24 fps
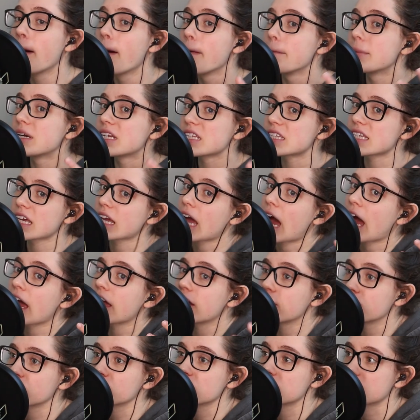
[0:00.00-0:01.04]
But it's like, I
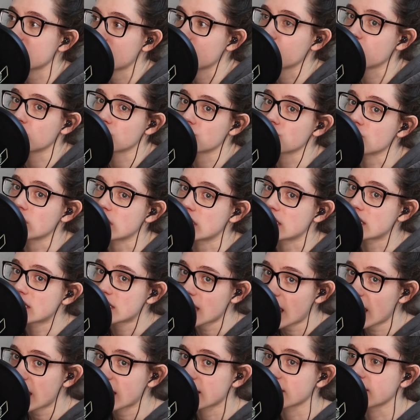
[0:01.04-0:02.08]
understand what she's
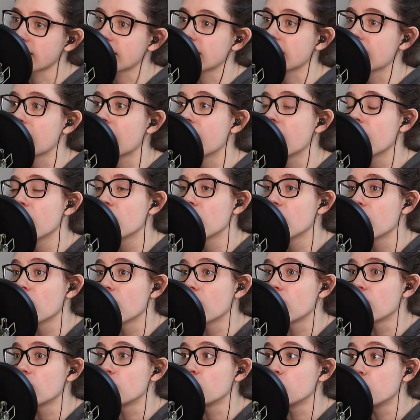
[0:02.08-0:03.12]
saying. Like,
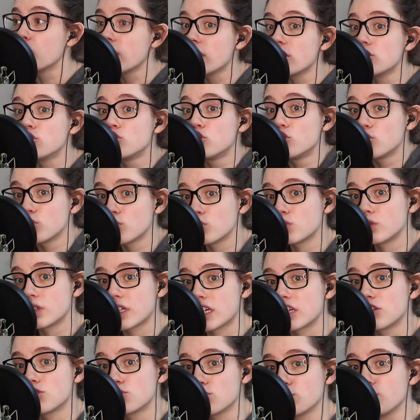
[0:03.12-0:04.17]
we do
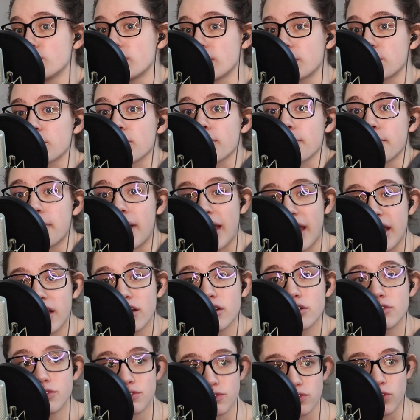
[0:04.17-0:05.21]
need to be
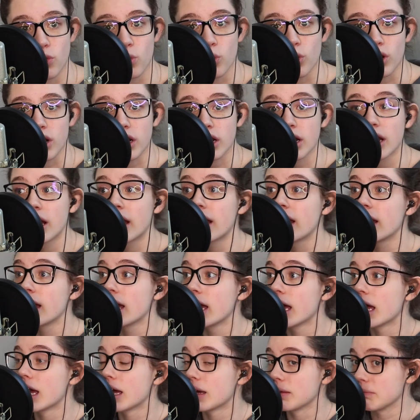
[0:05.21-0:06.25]
prepared for
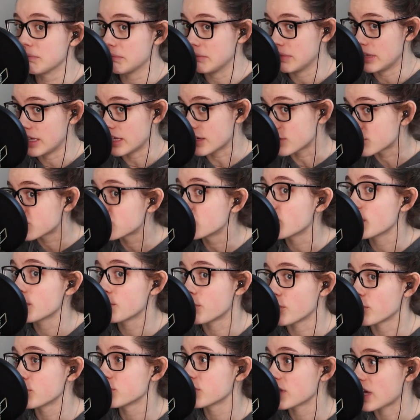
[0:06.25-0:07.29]
if we
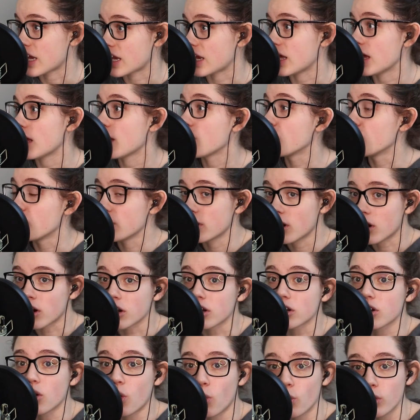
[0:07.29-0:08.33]
both get it and we
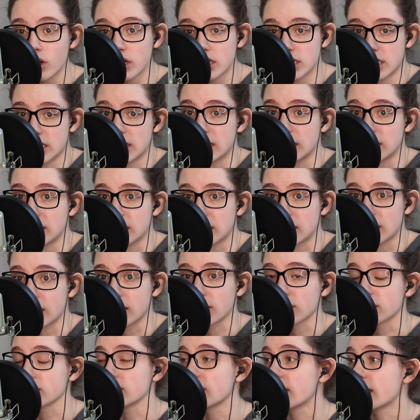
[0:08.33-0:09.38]
are quarantined in
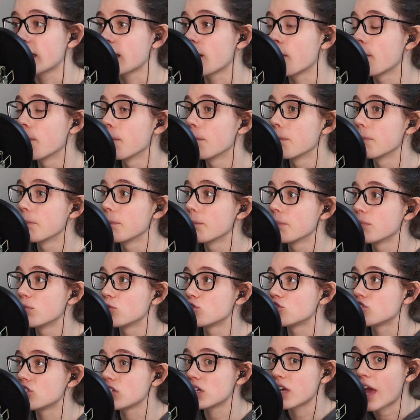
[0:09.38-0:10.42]
here. Like,
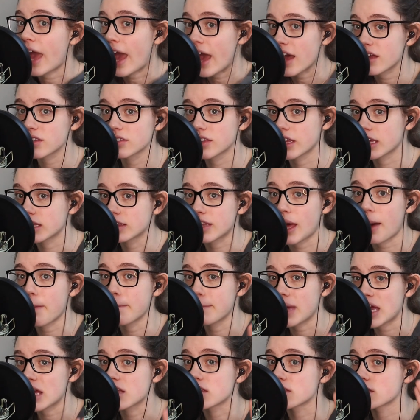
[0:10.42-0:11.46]
she had, like, that
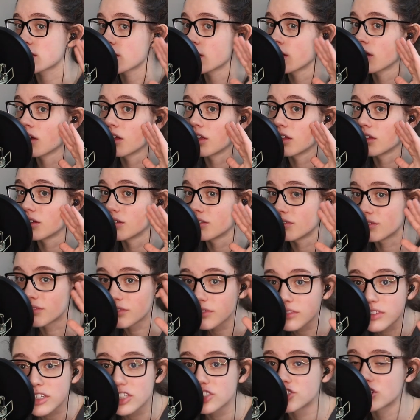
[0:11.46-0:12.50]
makes
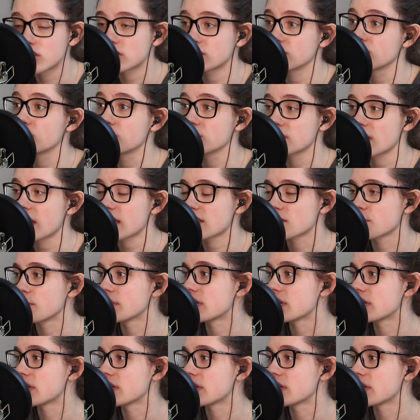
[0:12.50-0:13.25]
logistical sense.